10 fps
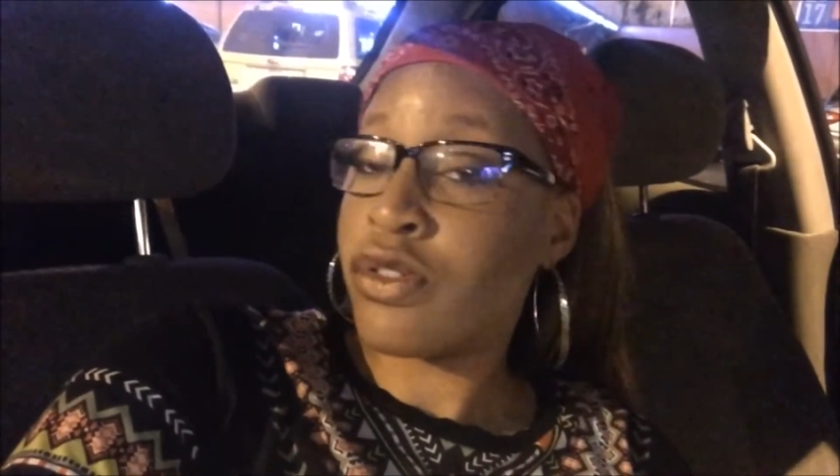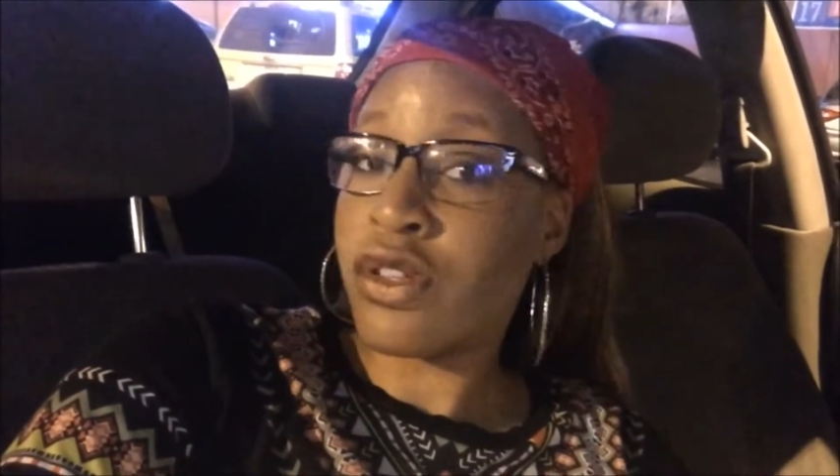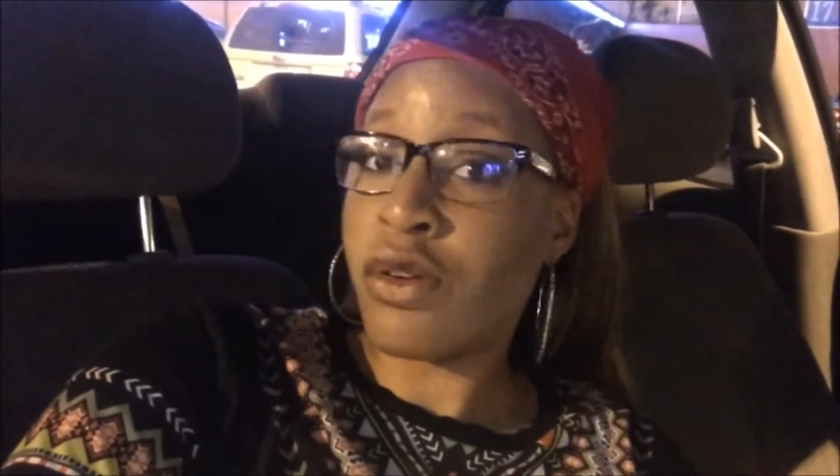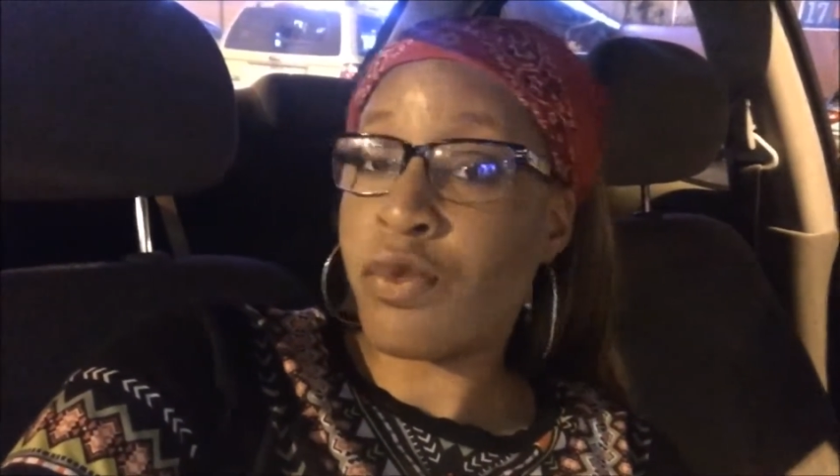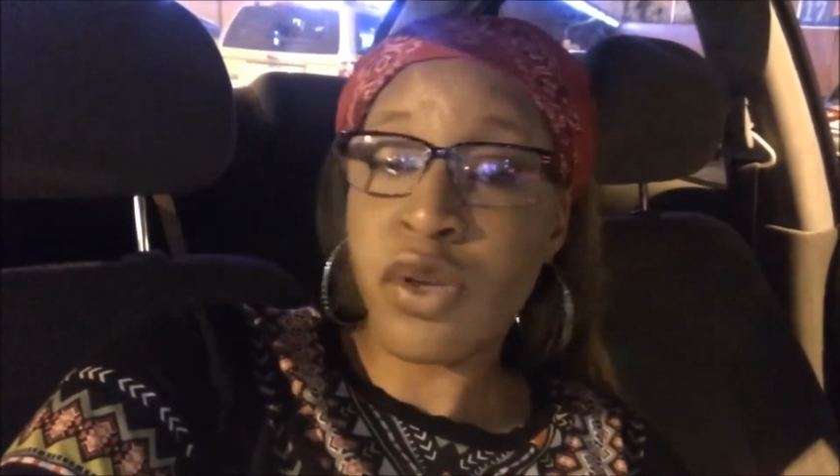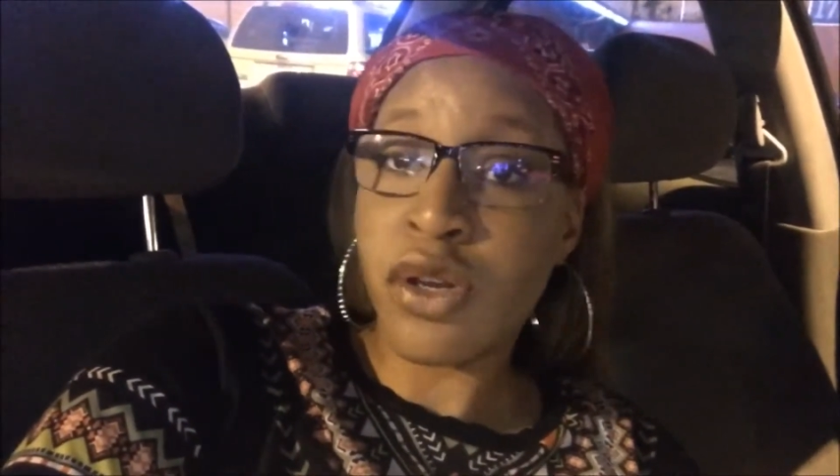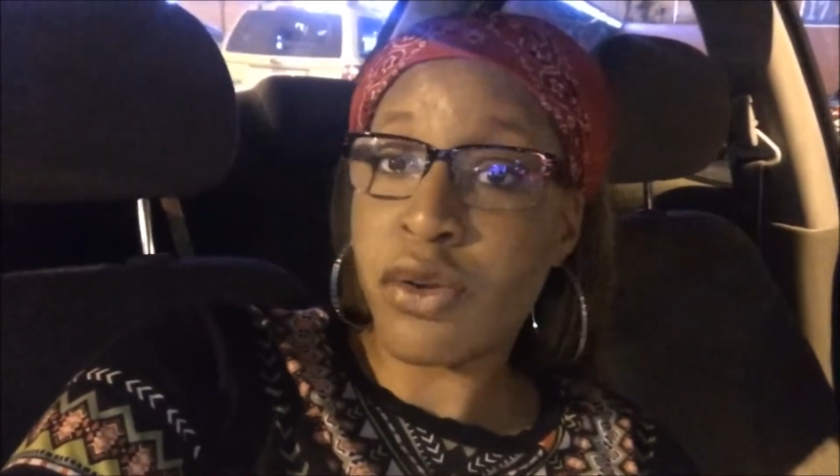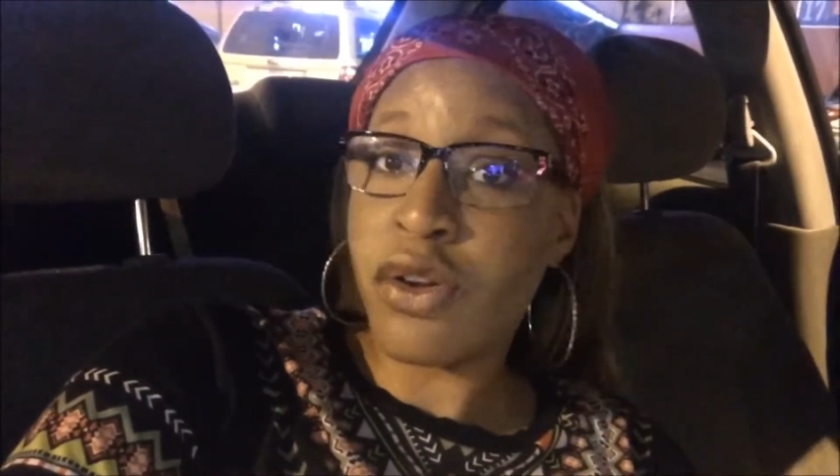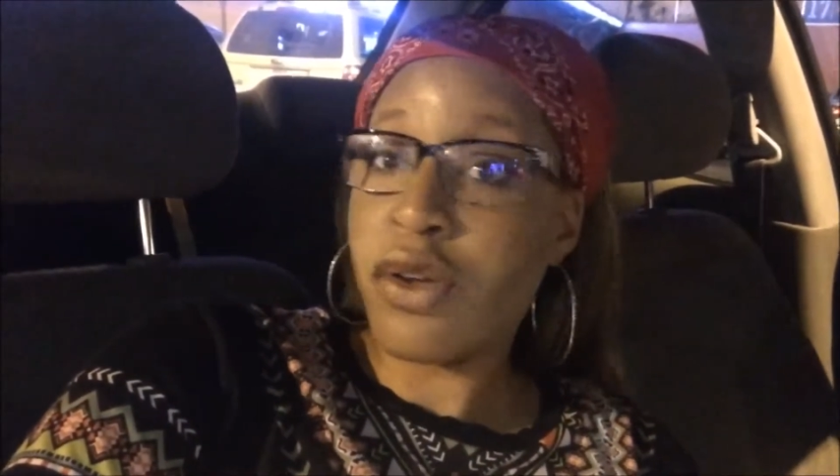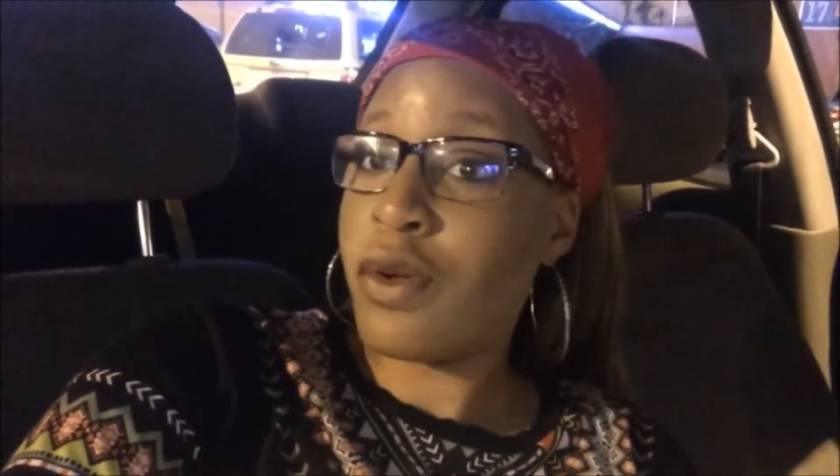so we
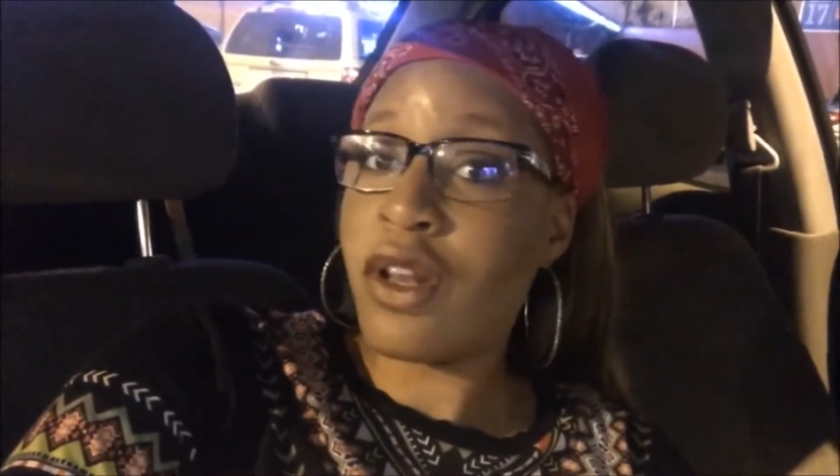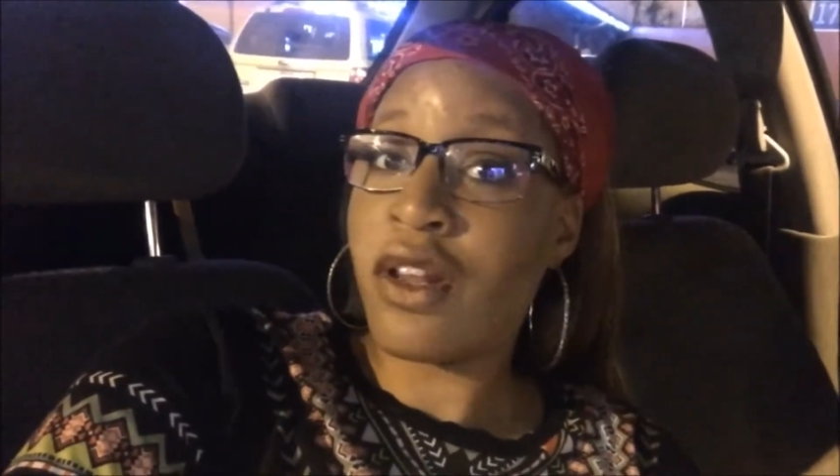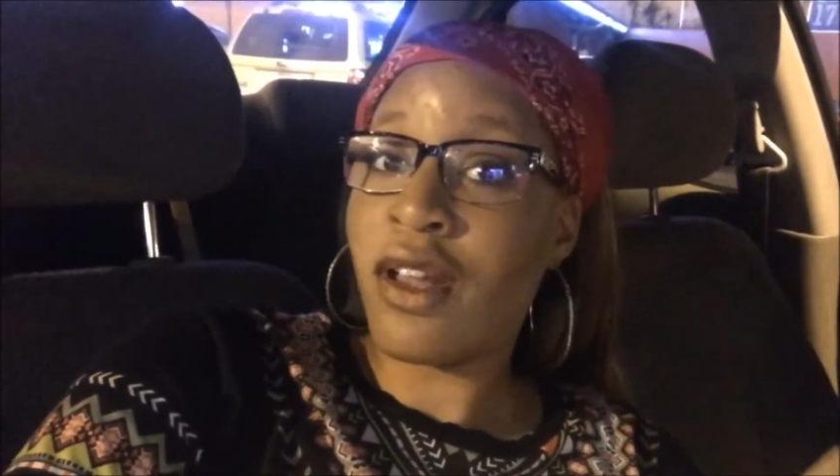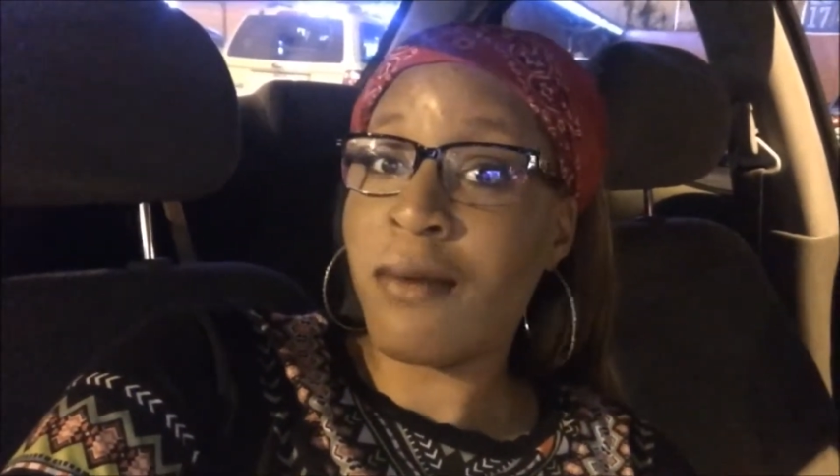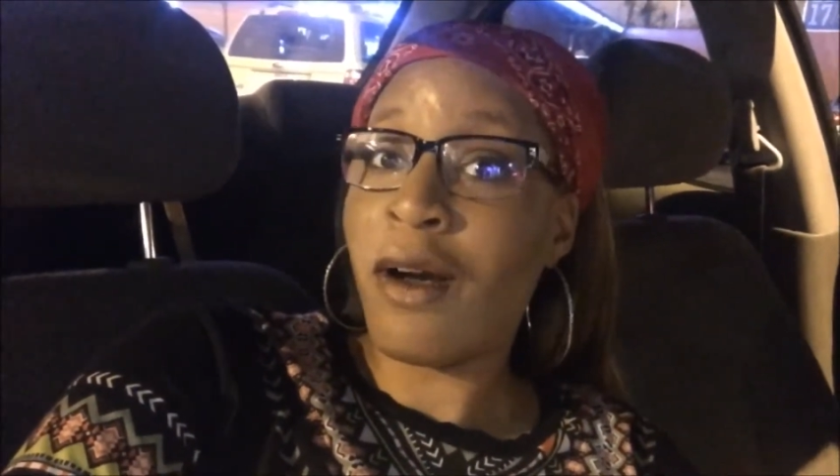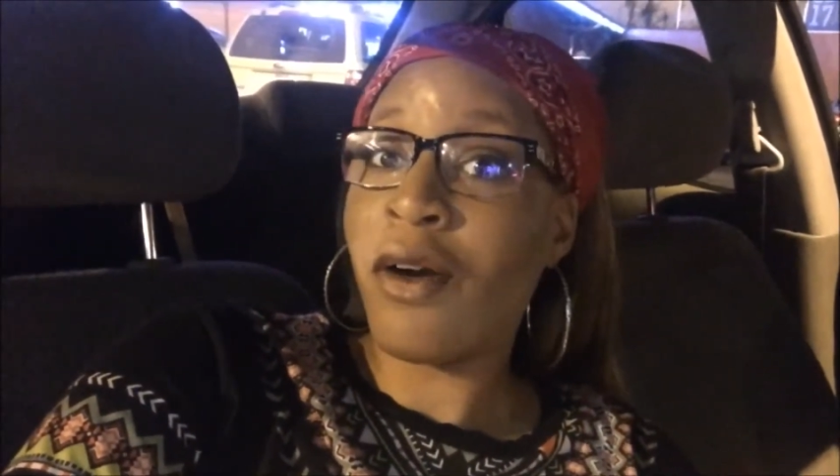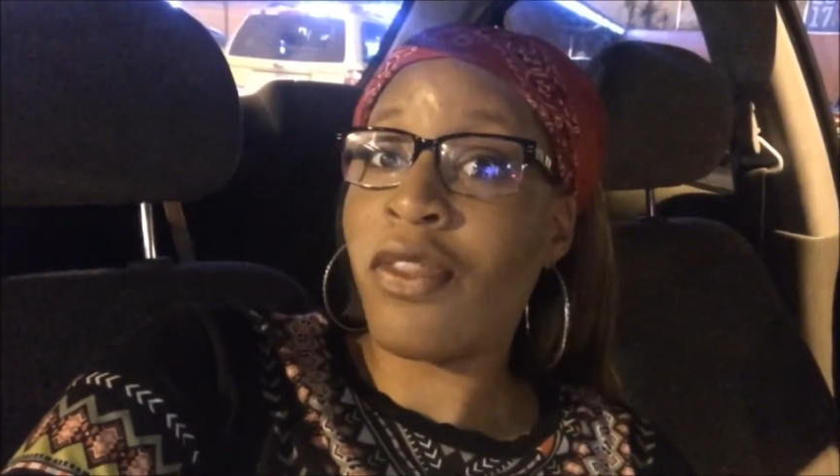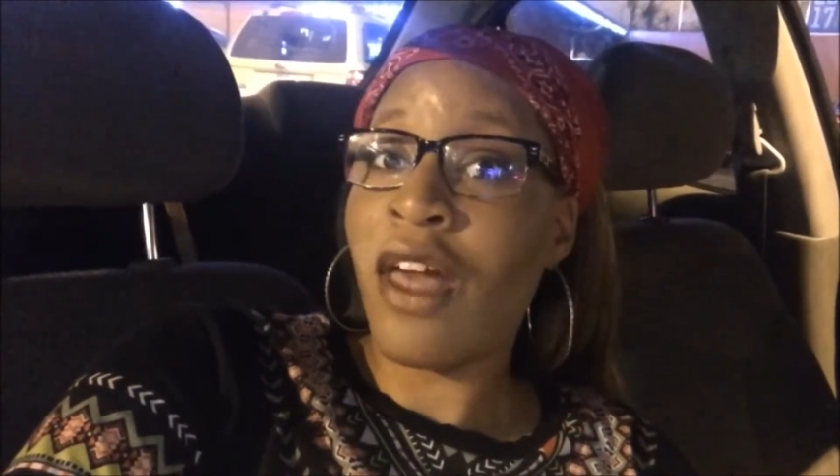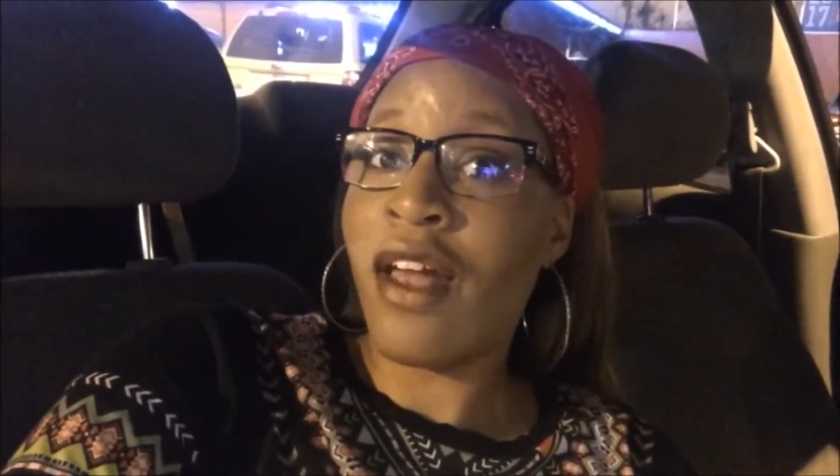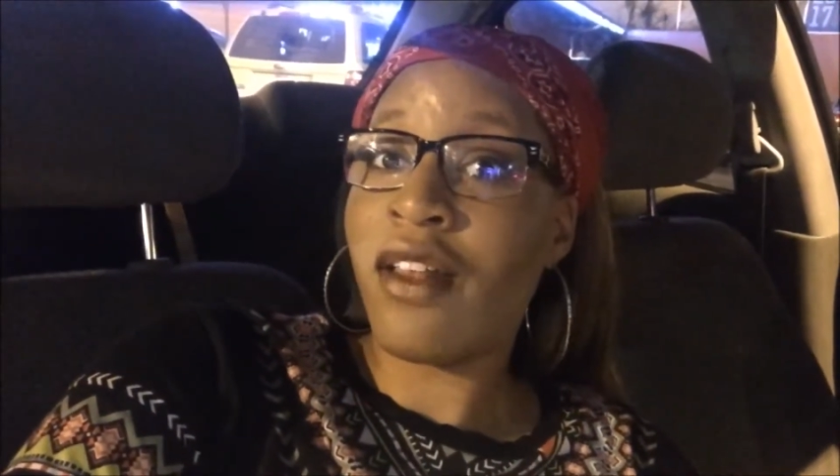don't know anything about that.